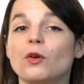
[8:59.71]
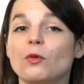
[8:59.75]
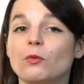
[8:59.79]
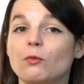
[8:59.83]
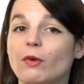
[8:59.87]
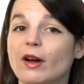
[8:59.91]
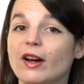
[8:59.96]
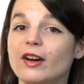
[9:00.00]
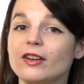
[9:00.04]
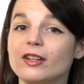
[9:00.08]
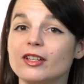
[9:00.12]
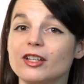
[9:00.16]

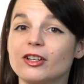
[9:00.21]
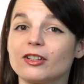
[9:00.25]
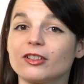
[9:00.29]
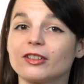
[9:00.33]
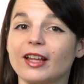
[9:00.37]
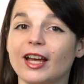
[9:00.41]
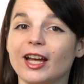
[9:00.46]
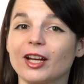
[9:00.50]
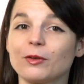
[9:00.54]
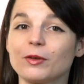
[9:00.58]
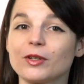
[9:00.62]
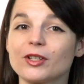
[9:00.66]
Where do your
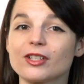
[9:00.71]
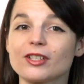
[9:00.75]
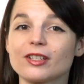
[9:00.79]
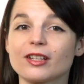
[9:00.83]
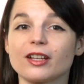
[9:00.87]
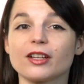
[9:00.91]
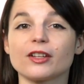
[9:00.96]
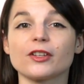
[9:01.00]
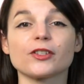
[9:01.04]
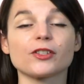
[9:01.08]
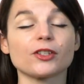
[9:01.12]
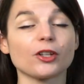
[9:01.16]
language
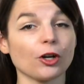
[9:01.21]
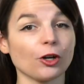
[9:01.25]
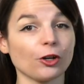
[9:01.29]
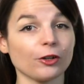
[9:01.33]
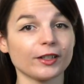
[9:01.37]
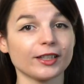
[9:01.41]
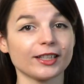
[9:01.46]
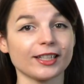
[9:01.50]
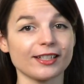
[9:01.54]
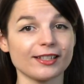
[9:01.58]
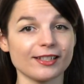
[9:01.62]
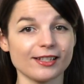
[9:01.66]
skills
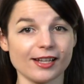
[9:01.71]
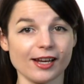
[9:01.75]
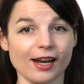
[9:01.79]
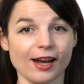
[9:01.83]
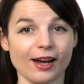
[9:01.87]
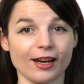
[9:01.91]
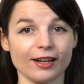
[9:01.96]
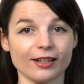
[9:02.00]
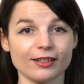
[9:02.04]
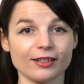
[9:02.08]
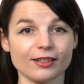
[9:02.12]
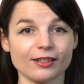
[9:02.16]
currently
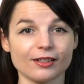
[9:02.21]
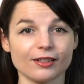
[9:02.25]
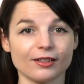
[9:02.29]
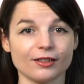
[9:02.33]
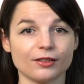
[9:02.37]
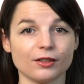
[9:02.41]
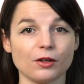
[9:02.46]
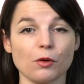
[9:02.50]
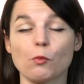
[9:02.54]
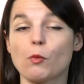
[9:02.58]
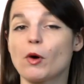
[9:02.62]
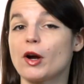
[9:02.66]
stand?
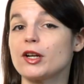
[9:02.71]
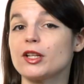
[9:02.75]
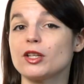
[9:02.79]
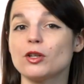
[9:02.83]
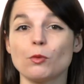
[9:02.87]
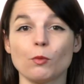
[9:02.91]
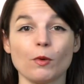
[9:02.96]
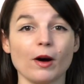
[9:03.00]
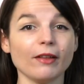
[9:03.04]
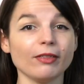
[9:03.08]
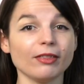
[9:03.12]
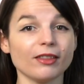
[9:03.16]
Where do
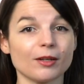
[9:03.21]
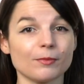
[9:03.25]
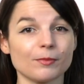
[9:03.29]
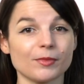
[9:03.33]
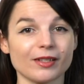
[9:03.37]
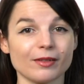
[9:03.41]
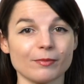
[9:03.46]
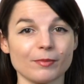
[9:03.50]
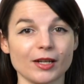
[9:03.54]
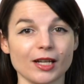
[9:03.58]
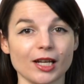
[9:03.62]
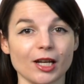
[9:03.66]
you want them
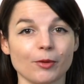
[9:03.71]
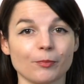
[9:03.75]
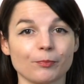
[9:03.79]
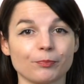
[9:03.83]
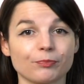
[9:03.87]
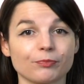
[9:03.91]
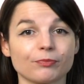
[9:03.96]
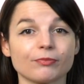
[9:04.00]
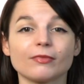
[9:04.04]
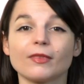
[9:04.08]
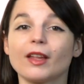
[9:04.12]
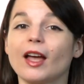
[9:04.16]
to be?
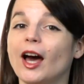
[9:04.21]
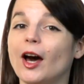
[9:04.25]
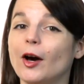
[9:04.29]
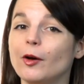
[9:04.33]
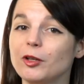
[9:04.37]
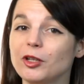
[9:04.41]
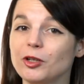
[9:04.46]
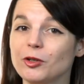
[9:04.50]
How